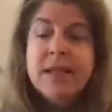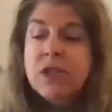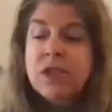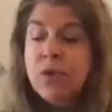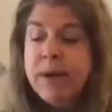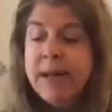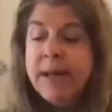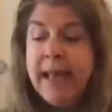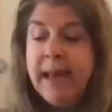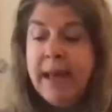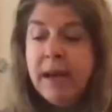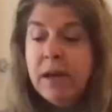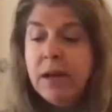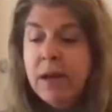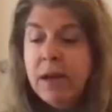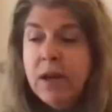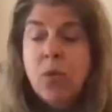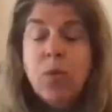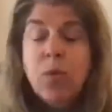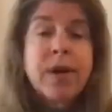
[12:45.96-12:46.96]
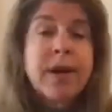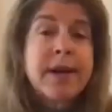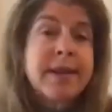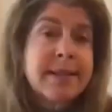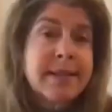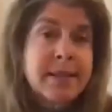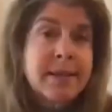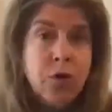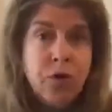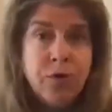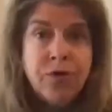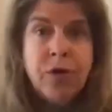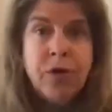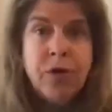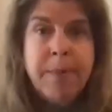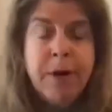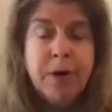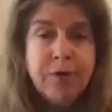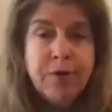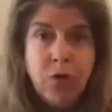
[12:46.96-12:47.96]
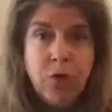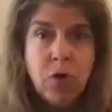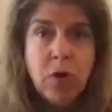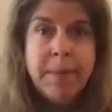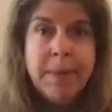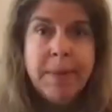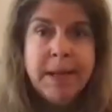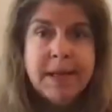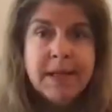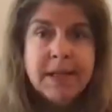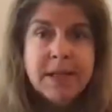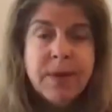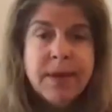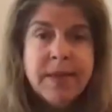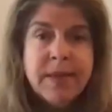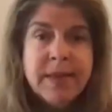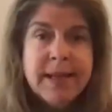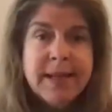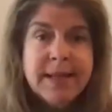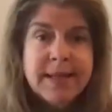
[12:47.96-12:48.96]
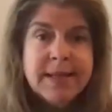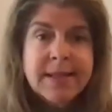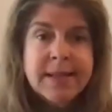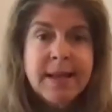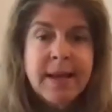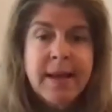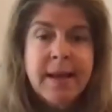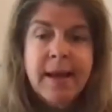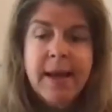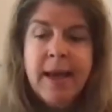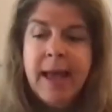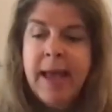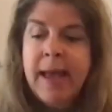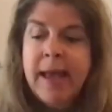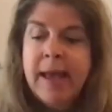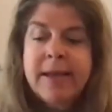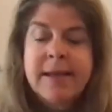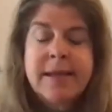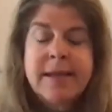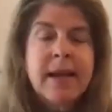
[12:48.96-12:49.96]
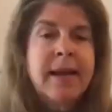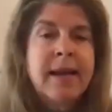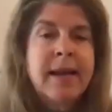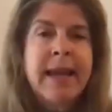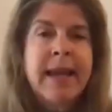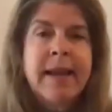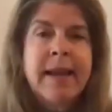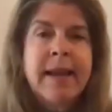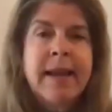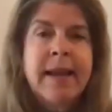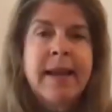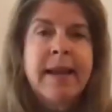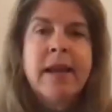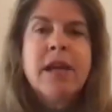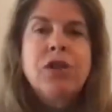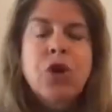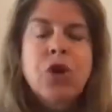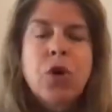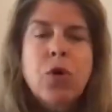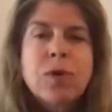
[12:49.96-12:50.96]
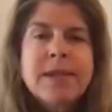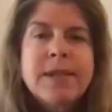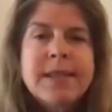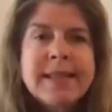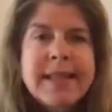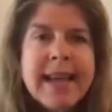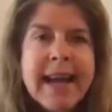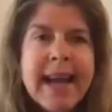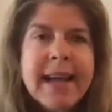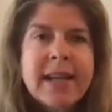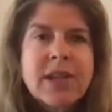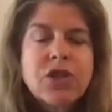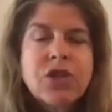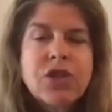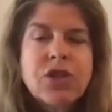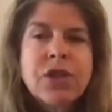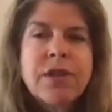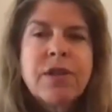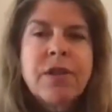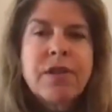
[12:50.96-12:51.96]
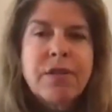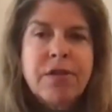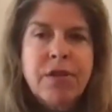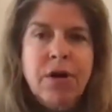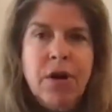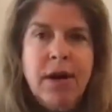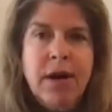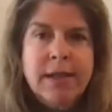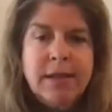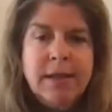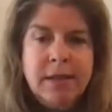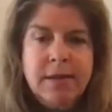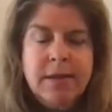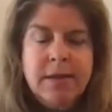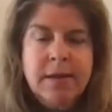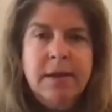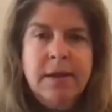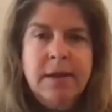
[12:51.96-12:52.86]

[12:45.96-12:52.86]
So again, we're going to go for about 4 minutes with this. And again, don't attach to the thought.